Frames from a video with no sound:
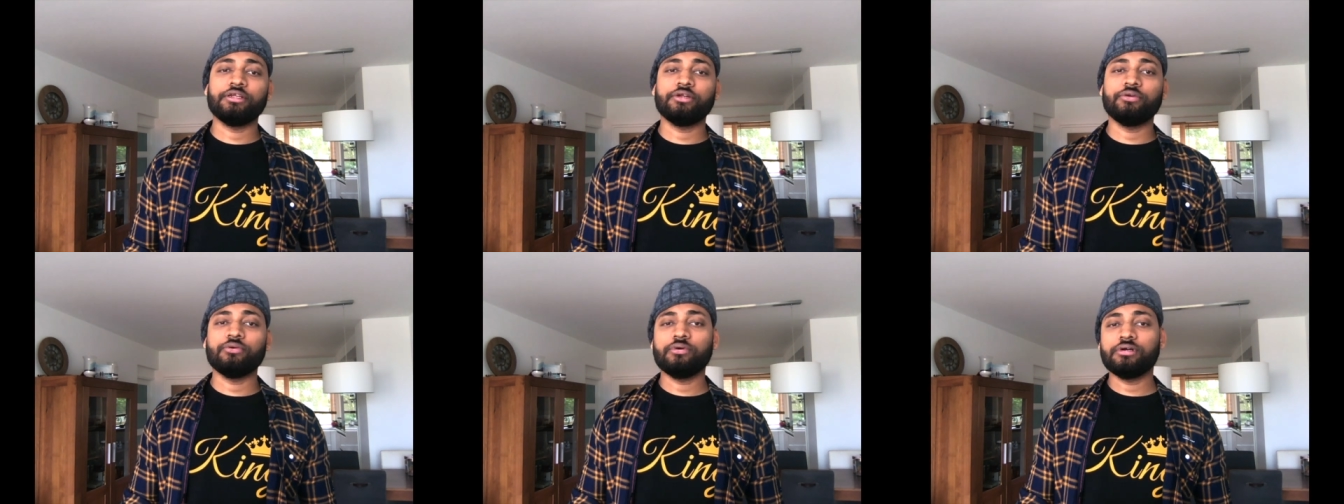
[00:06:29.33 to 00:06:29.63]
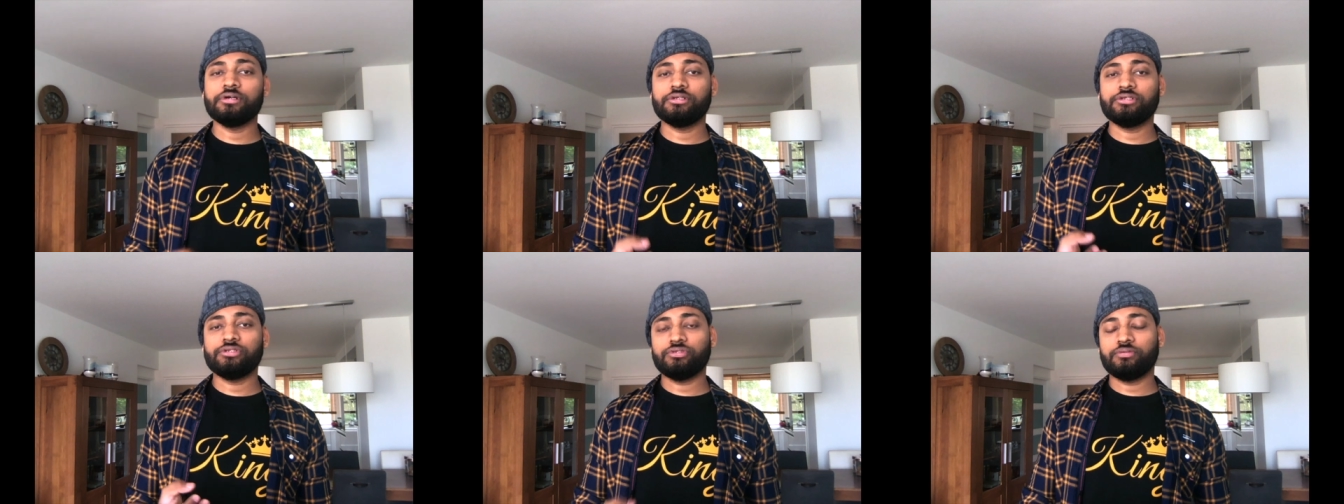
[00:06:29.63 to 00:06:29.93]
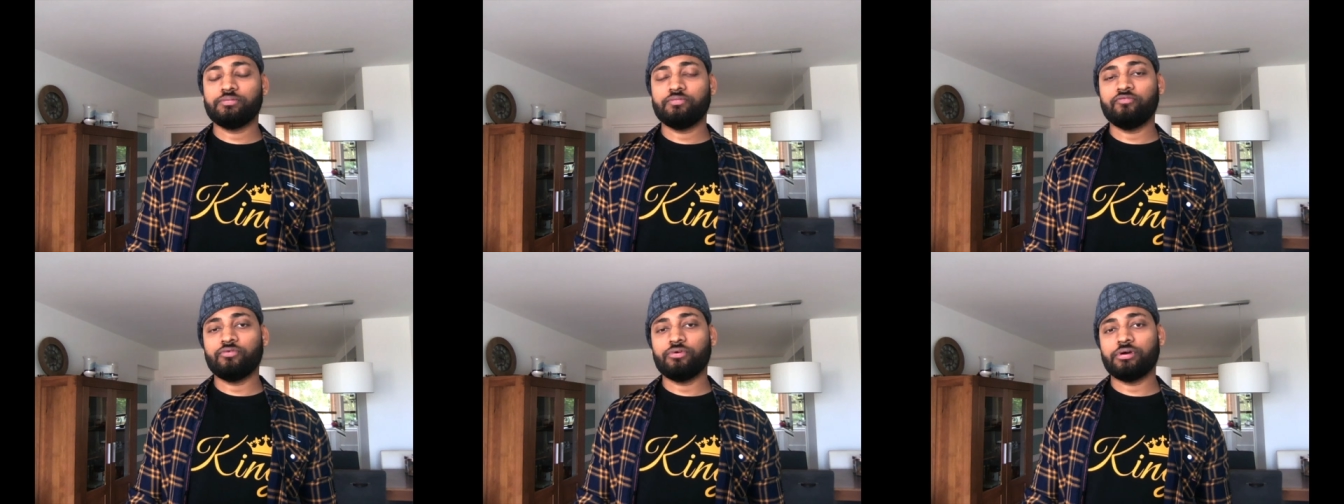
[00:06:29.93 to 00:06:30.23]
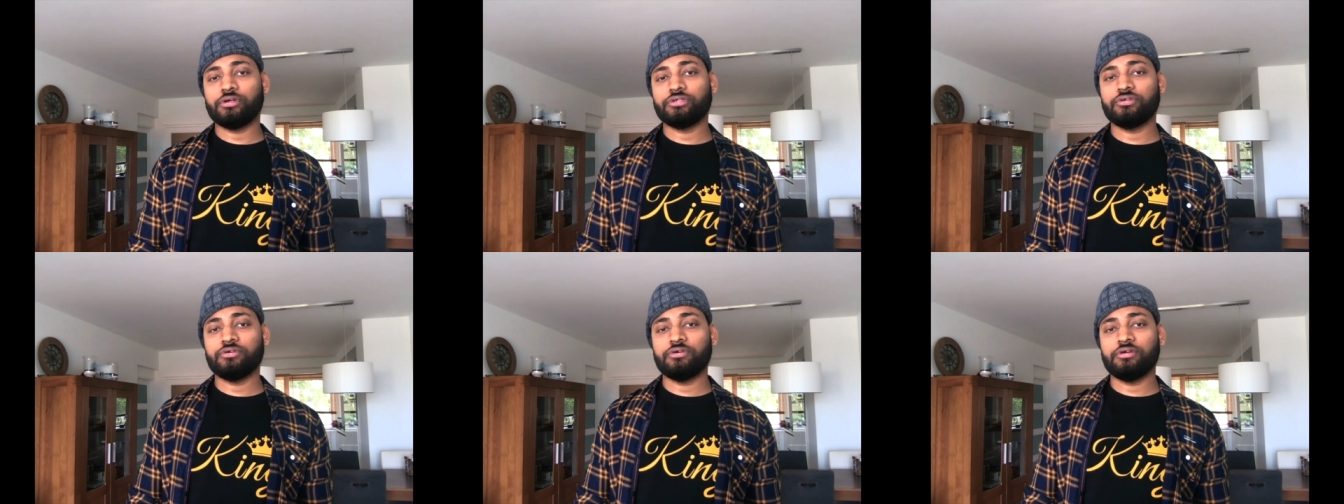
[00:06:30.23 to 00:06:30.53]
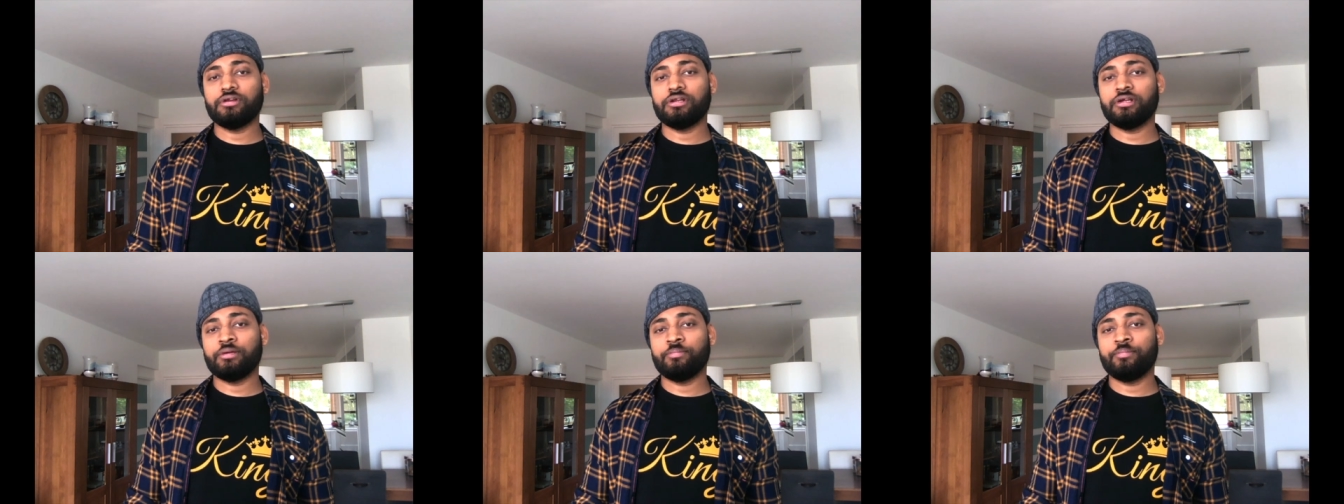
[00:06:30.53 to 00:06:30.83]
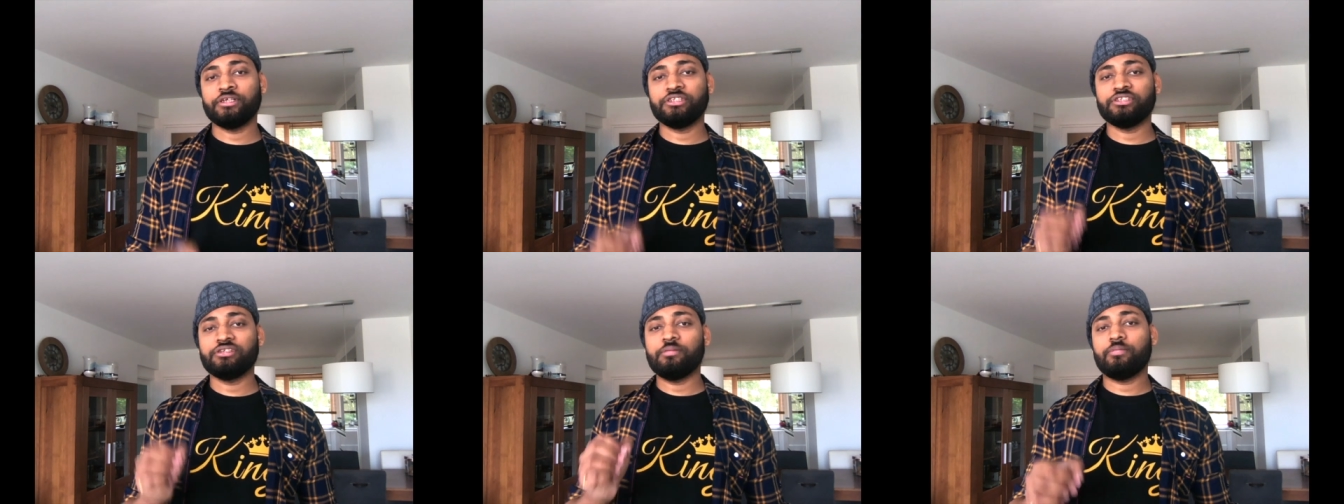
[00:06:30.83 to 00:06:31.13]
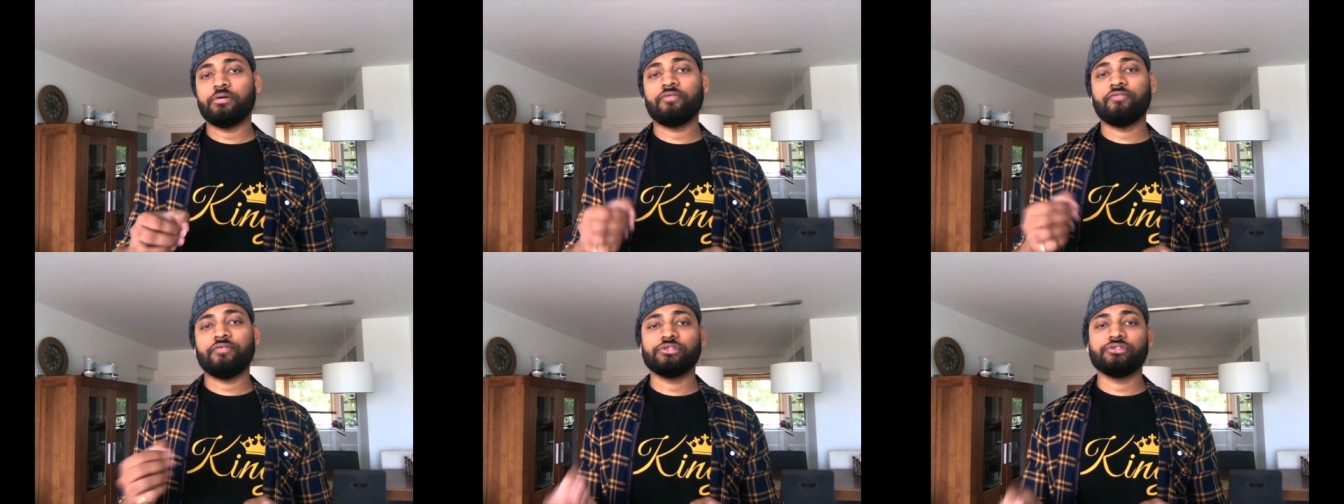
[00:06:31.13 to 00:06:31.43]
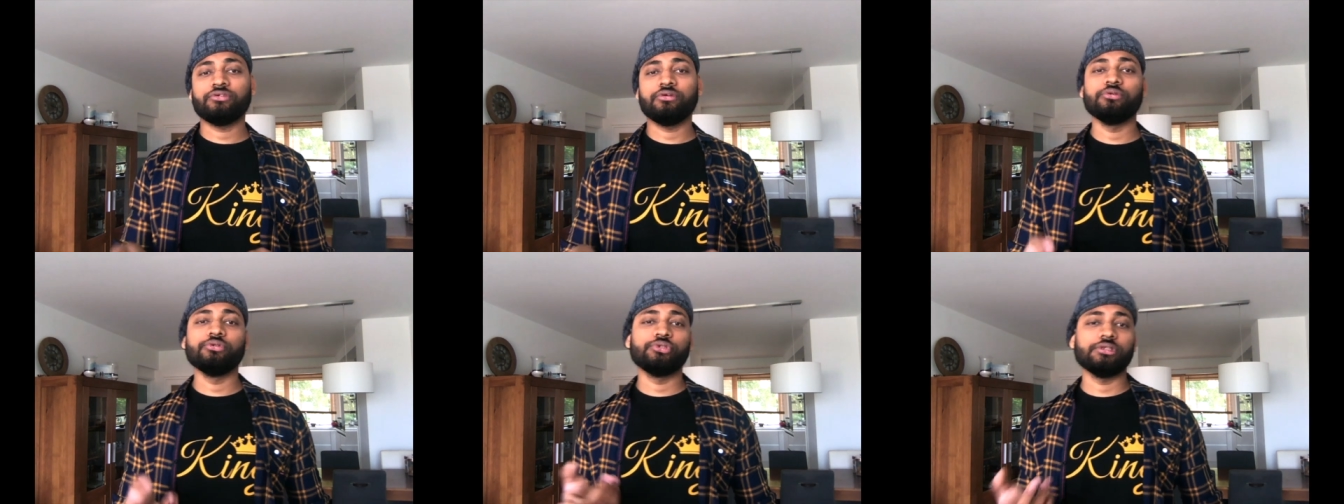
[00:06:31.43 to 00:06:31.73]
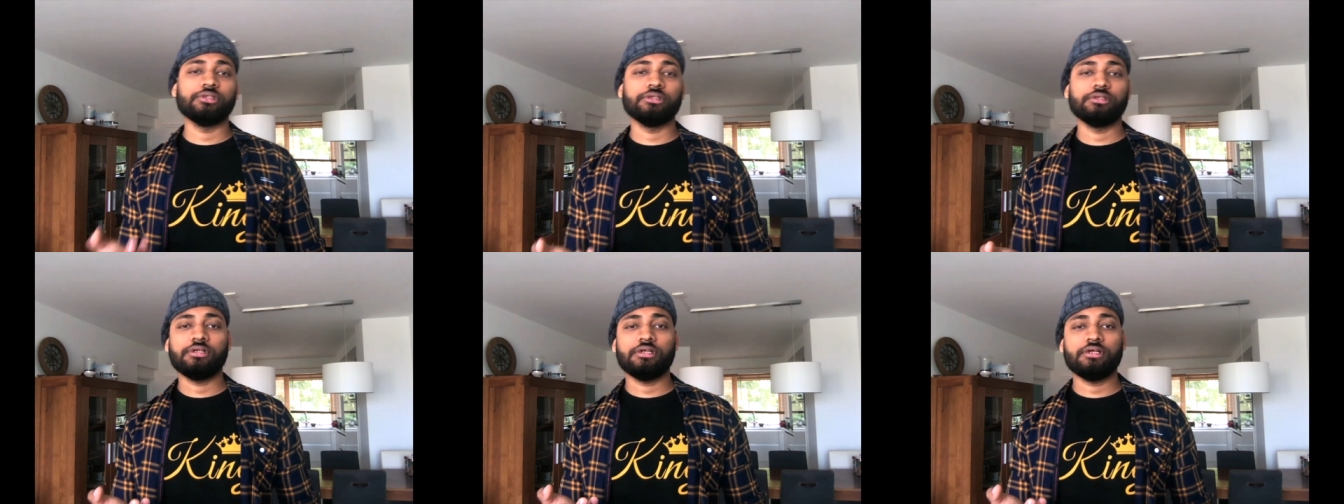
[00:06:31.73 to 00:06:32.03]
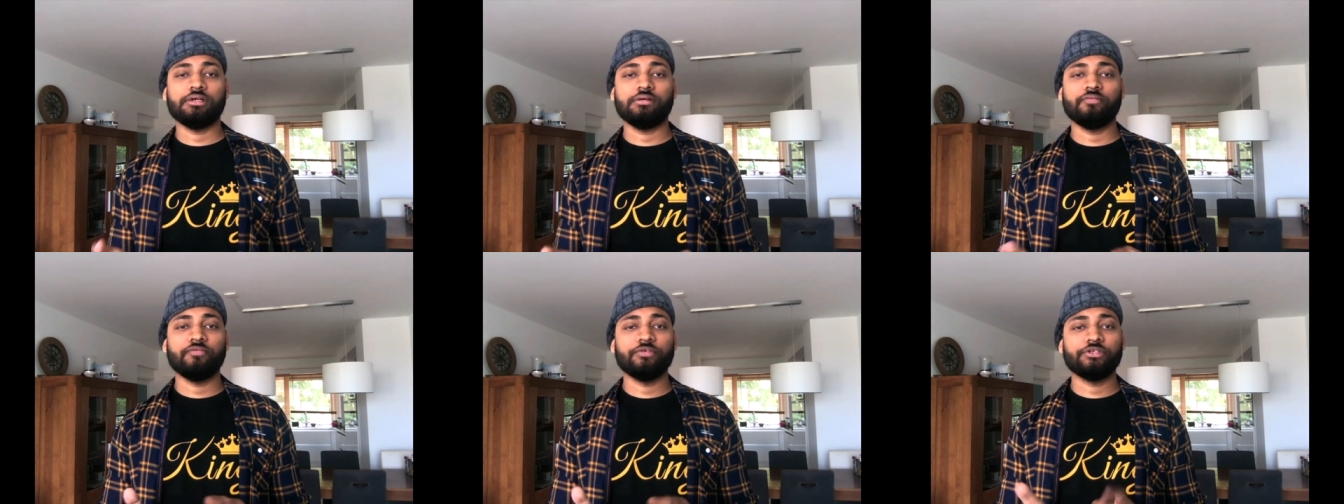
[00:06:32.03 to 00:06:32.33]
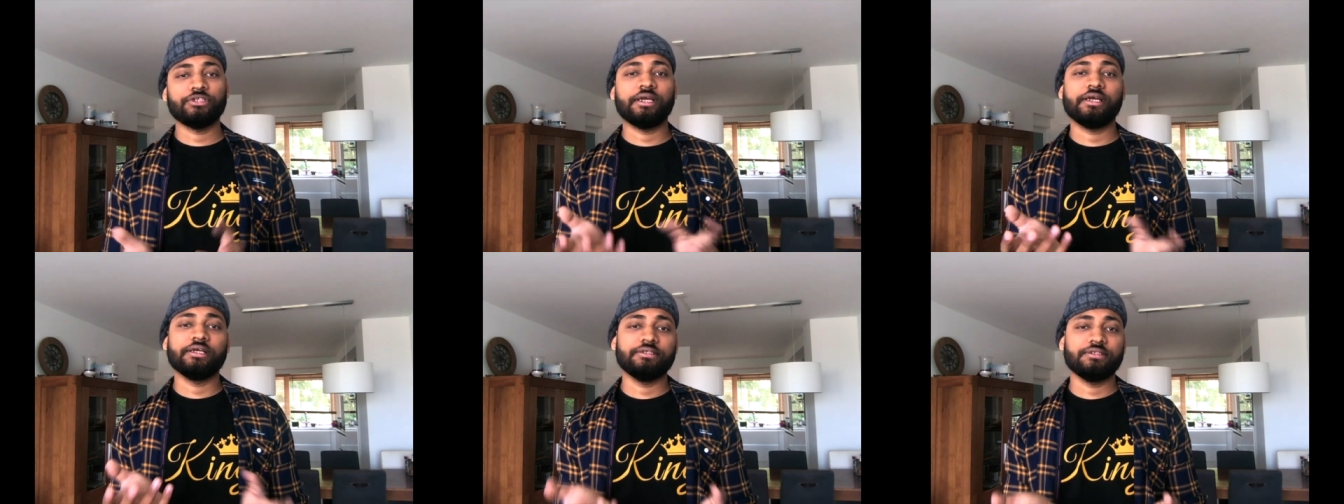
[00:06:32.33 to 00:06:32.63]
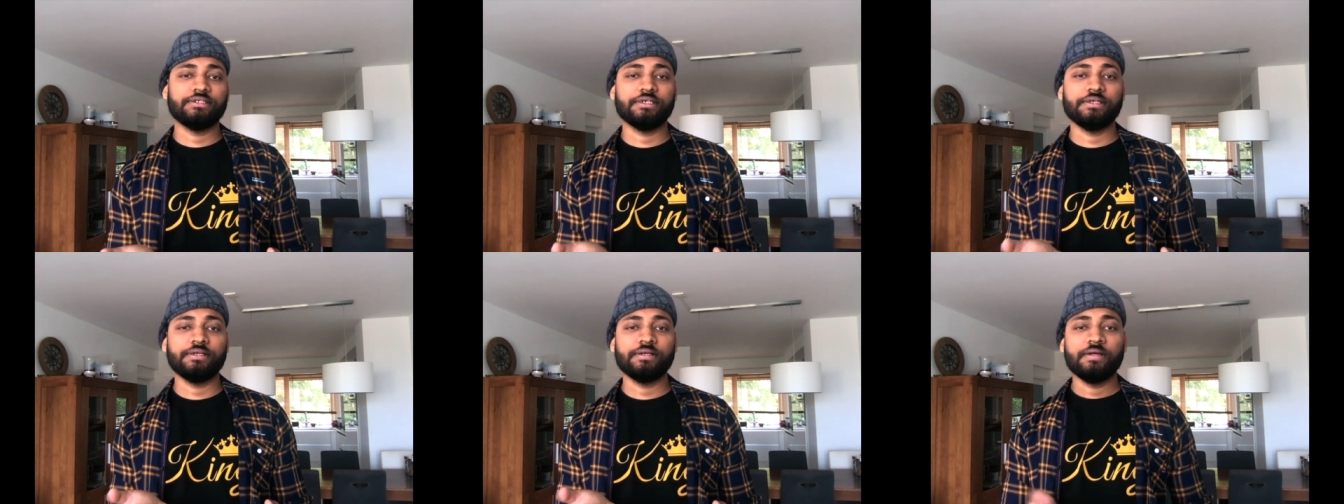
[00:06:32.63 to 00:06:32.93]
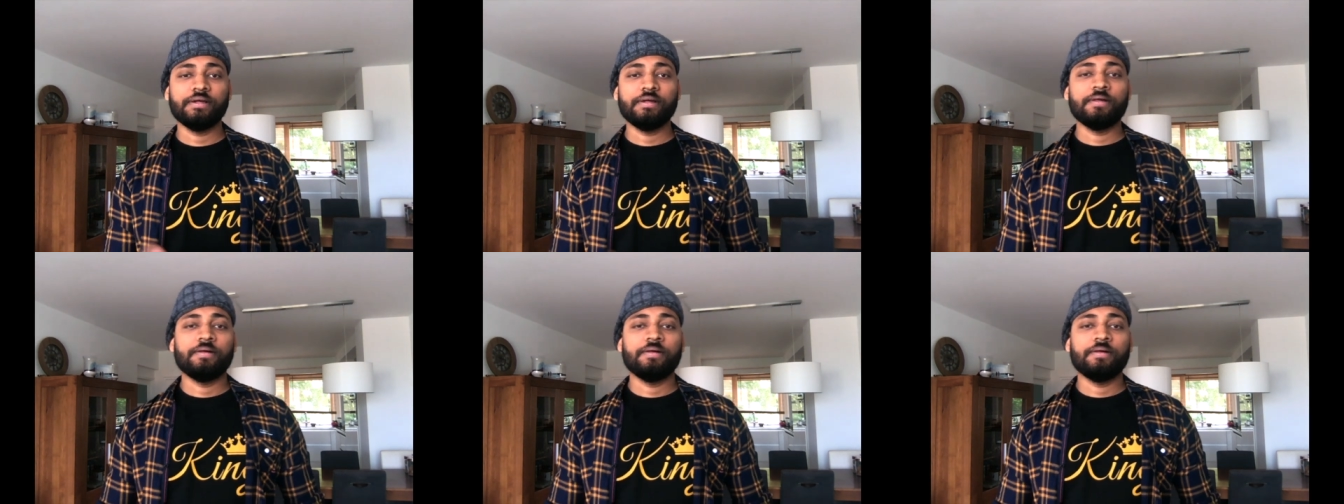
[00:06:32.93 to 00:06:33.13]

They don't focus on the pixel perfect solution, which I can see.